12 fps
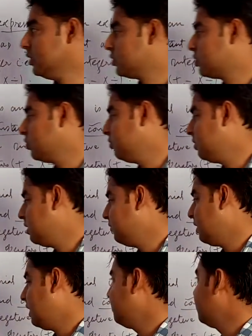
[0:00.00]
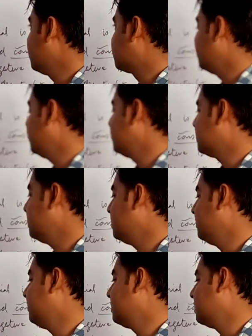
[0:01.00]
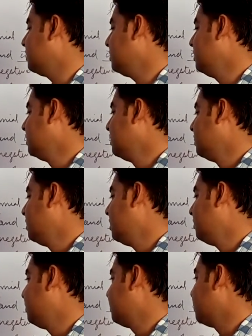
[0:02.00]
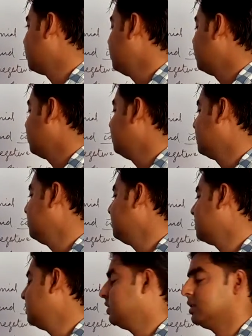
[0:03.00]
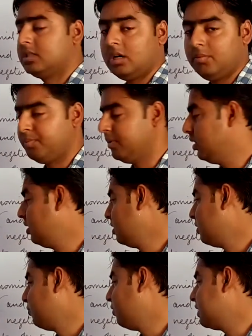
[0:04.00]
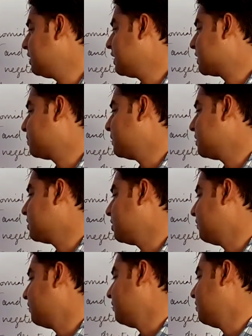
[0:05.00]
So I will explain each and everything before going to be giving an example. What is expression?